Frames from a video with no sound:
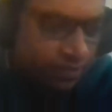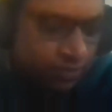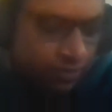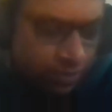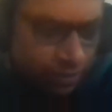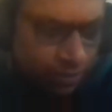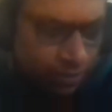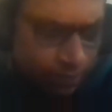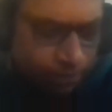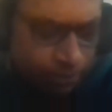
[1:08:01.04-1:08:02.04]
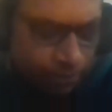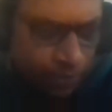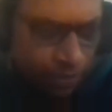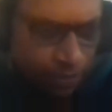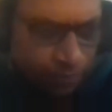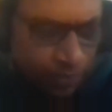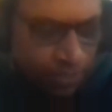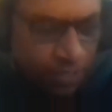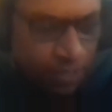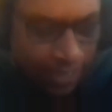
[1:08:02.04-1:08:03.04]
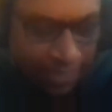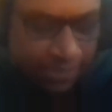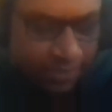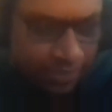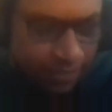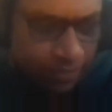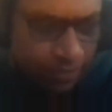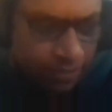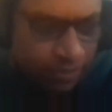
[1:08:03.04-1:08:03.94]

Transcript: of violence, as I said,